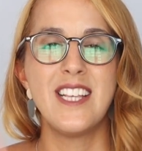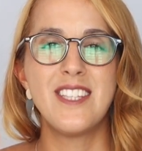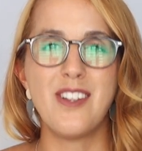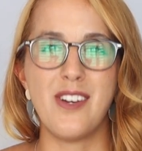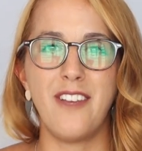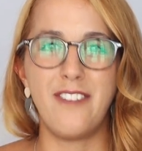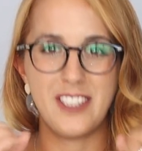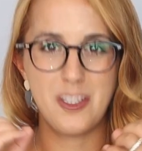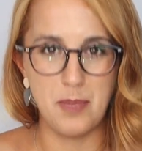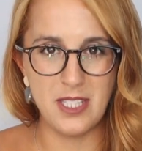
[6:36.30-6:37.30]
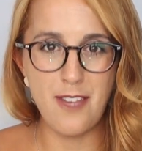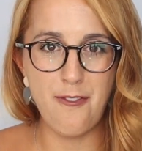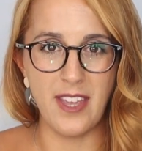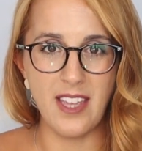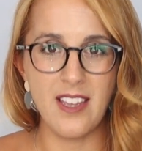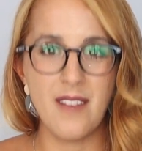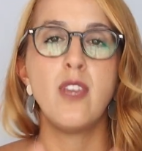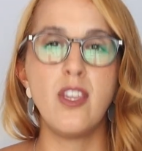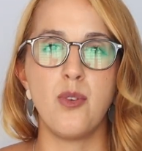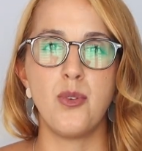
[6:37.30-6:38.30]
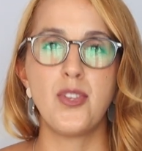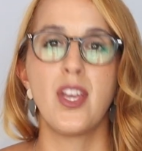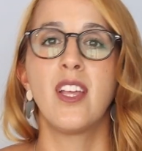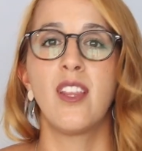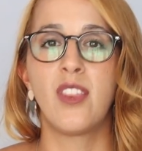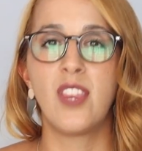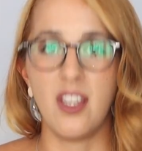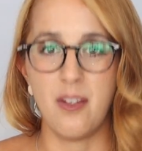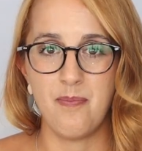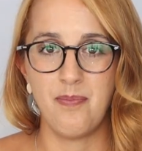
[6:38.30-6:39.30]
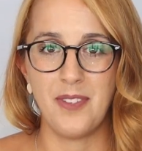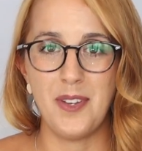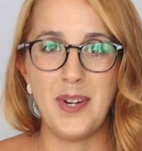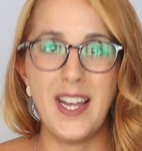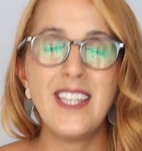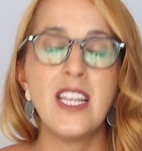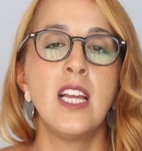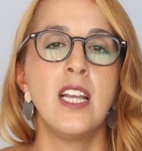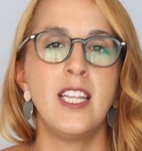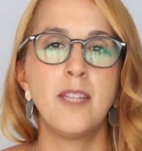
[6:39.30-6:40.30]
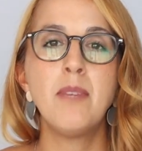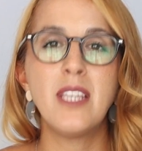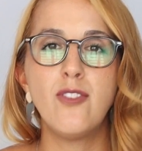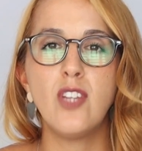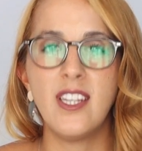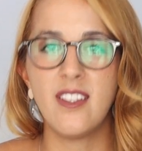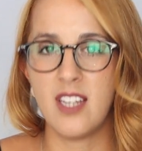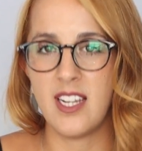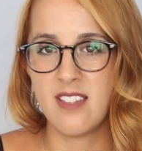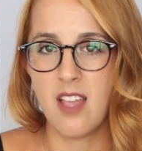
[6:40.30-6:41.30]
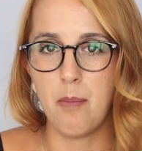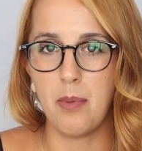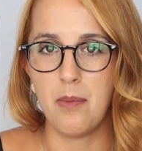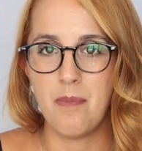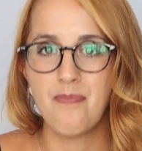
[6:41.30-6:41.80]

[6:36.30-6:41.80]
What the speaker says: So if it's specific, we use the, all right? Let me give you another example.